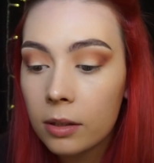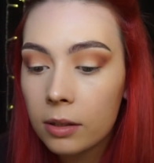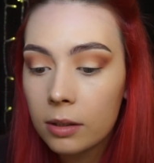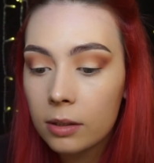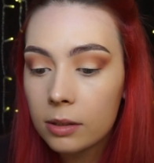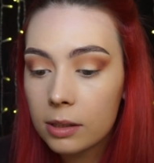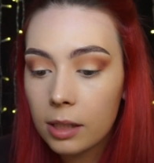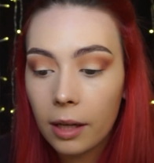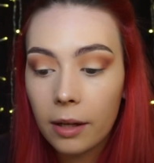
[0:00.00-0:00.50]

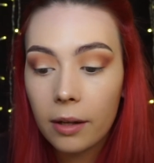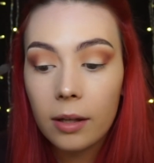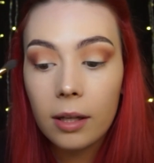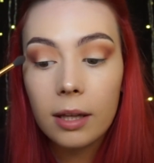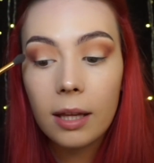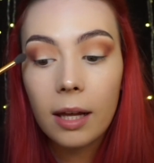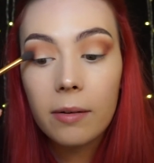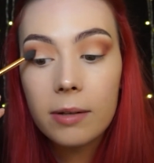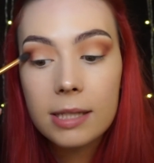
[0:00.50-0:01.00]
So
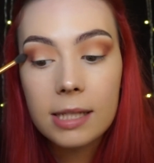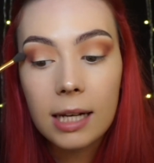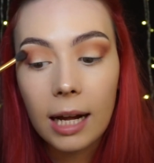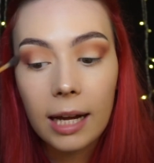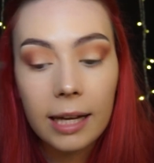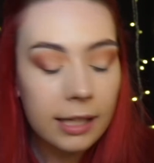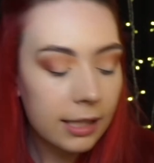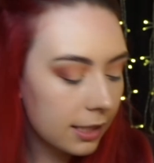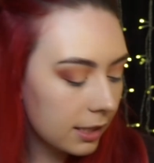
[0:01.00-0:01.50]
that was
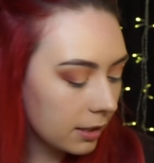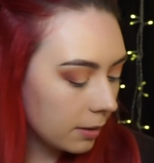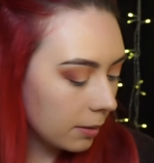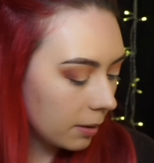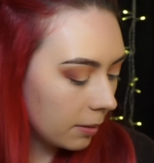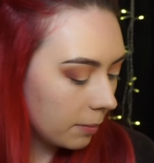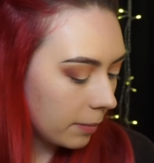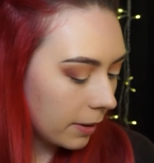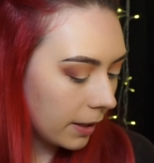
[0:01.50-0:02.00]
nice,
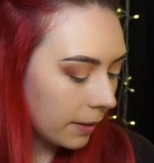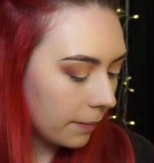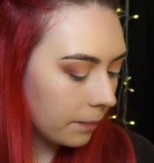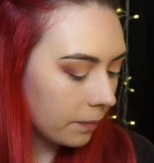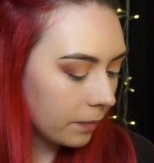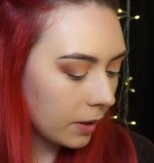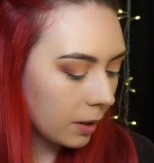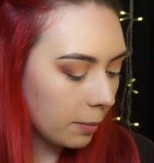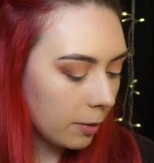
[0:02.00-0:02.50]
but
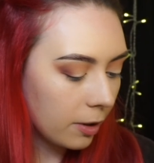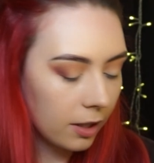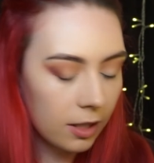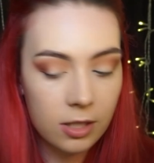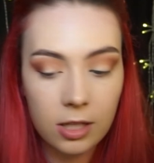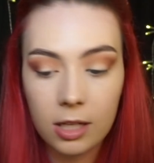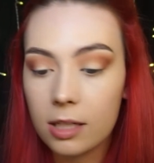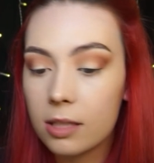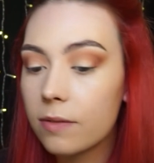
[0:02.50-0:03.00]

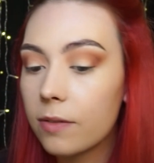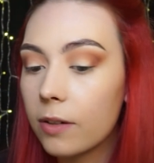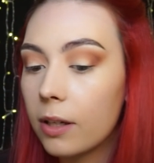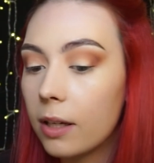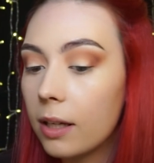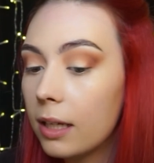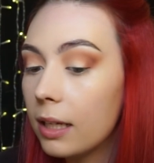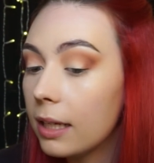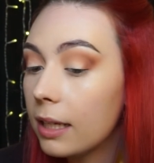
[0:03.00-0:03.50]
apologies
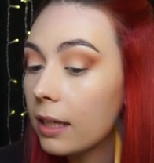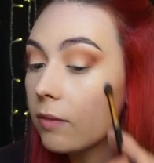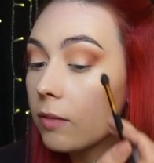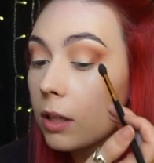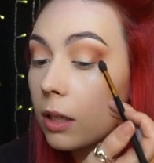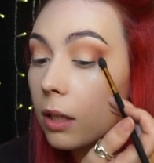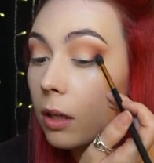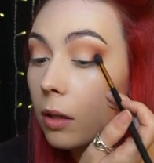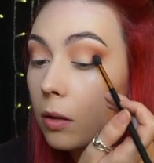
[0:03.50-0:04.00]
for
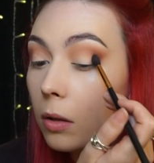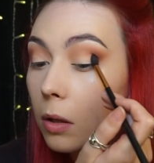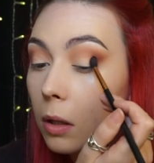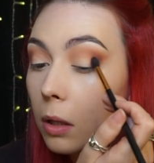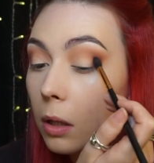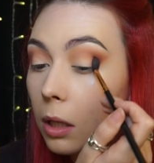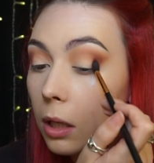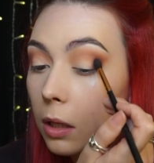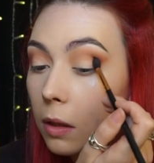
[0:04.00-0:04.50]
leaving you
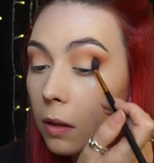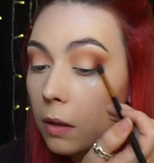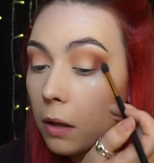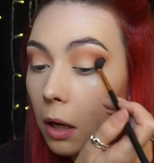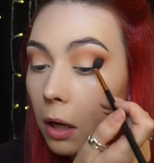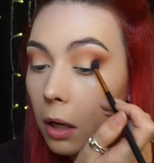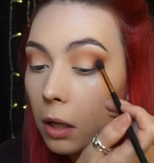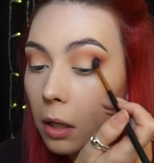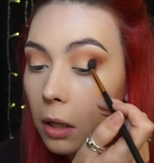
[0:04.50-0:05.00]
in the
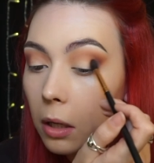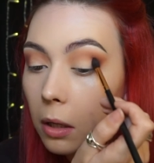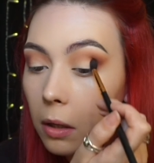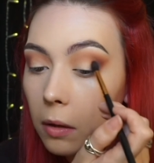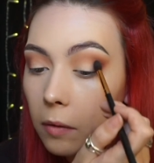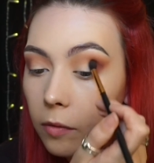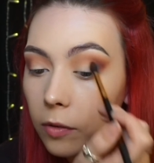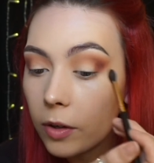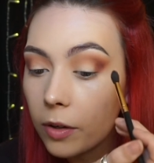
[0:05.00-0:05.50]
dark
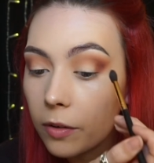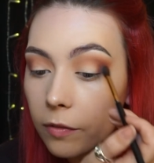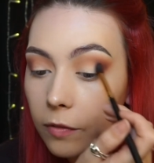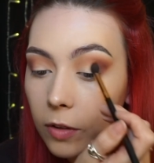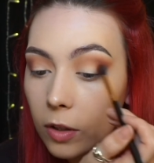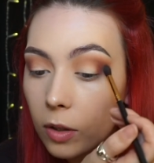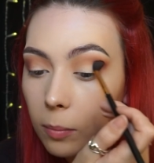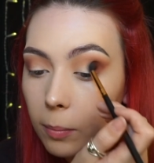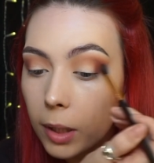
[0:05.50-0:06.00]
for a
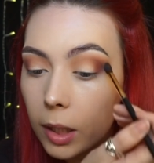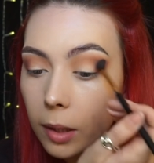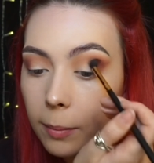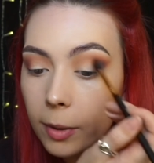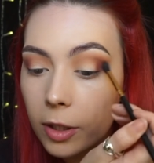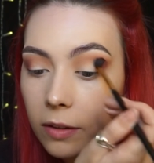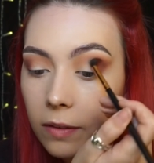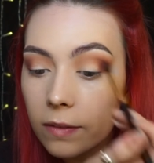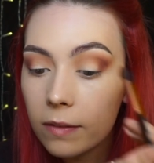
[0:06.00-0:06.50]
few
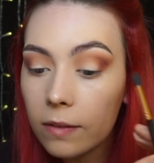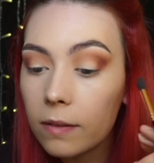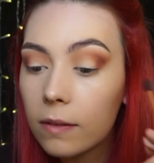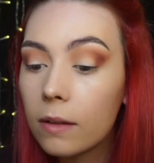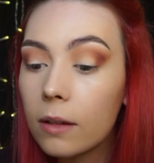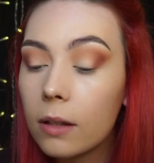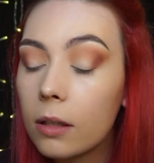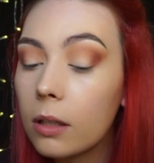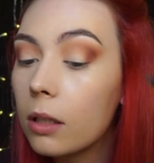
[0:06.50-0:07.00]

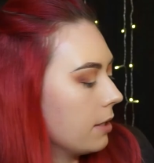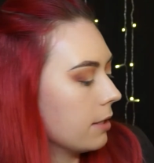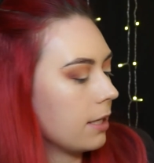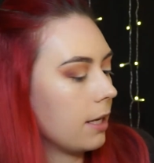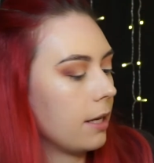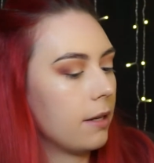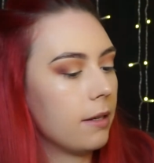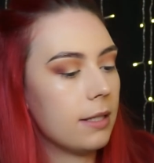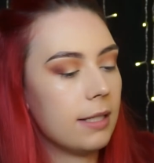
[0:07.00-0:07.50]
moments.
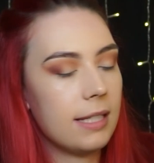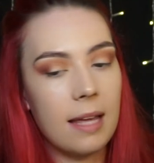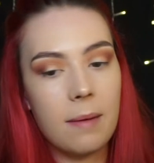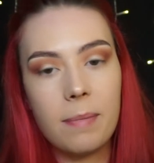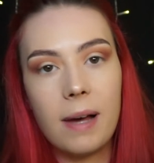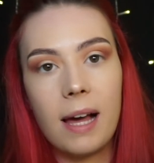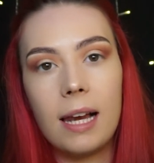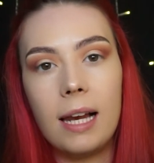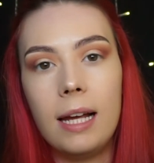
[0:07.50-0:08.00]
So same
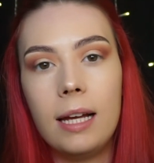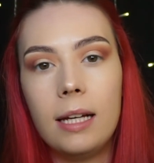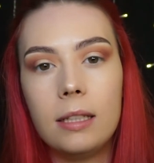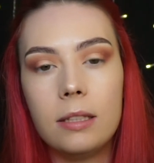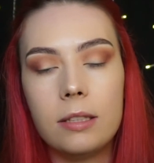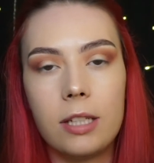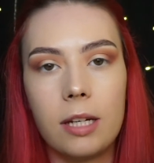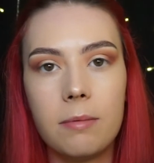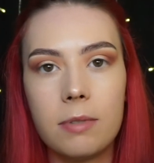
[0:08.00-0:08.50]
palette,
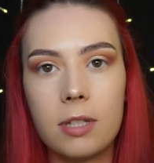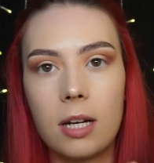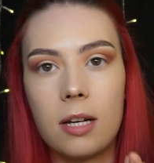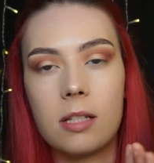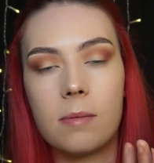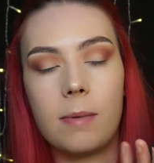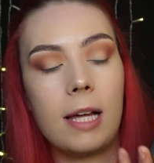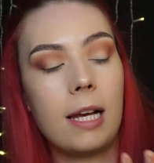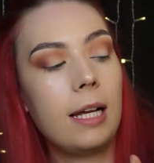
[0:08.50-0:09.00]
James
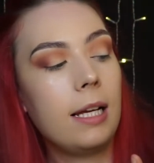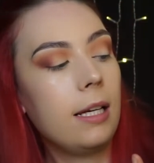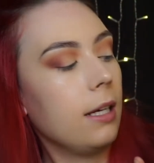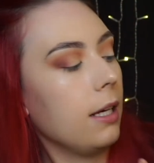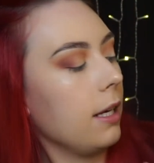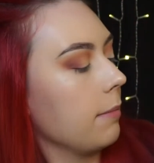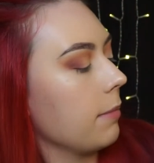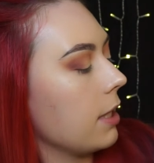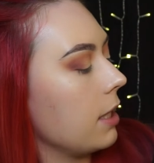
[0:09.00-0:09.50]
Charles palette.
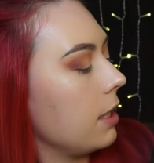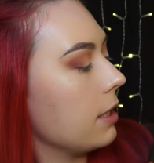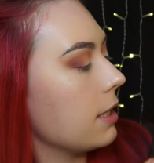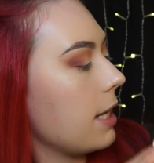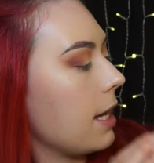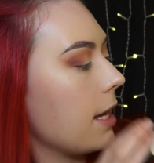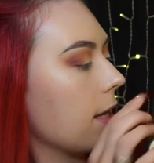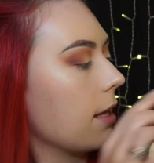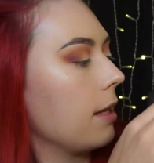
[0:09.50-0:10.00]
I'm going to
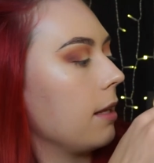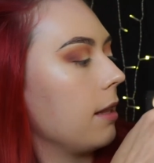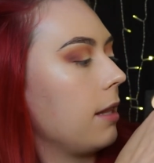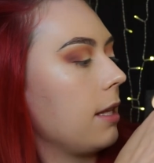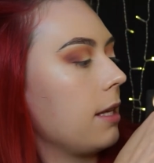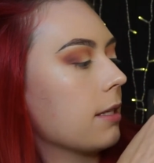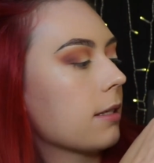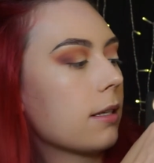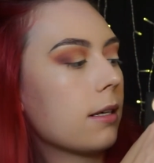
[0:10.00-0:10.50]
take
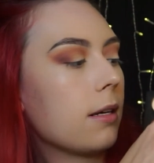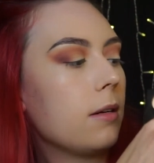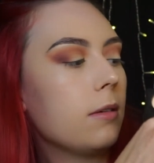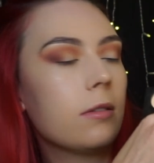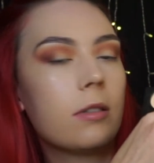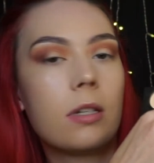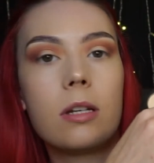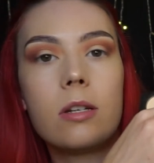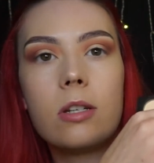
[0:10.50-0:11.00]
this
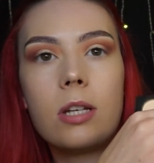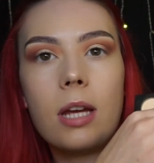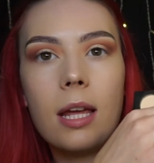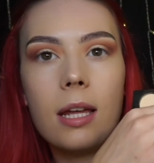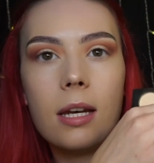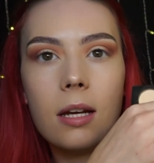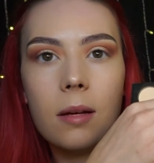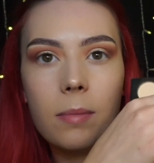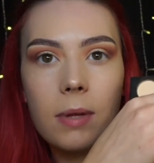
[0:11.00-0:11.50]
gold
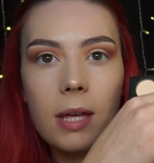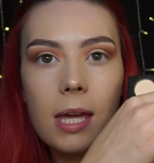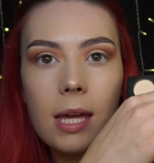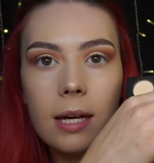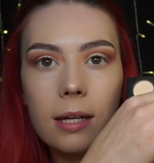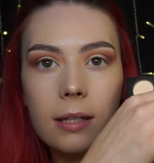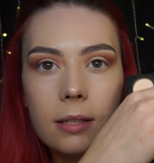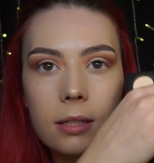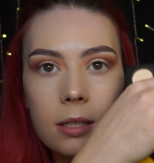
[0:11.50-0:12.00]
shade up
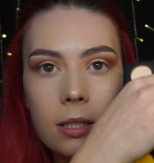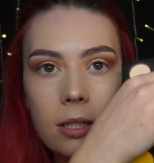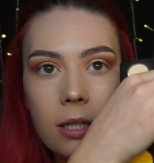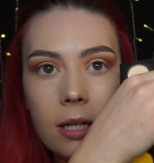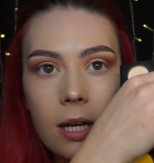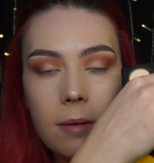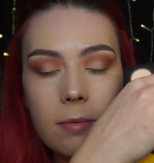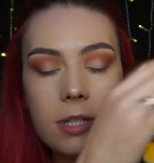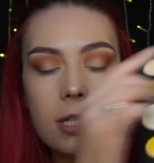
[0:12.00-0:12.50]
here.
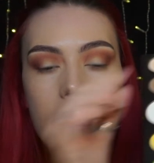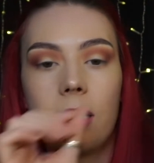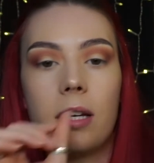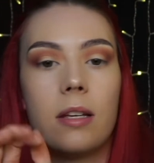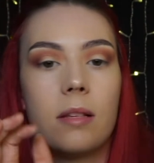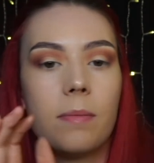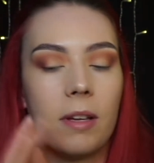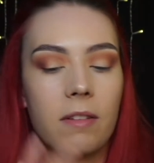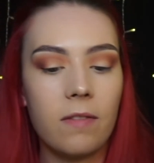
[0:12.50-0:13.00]
I'm just going to
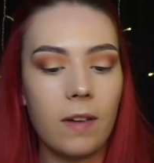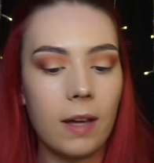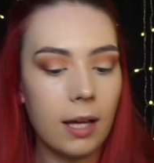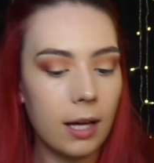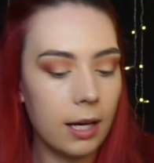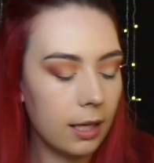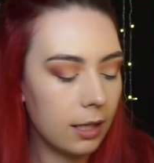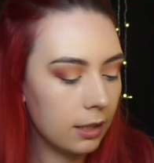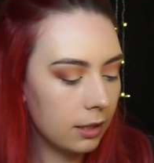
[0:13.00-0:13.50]
use my
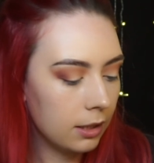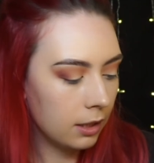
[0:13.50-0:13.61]
finger.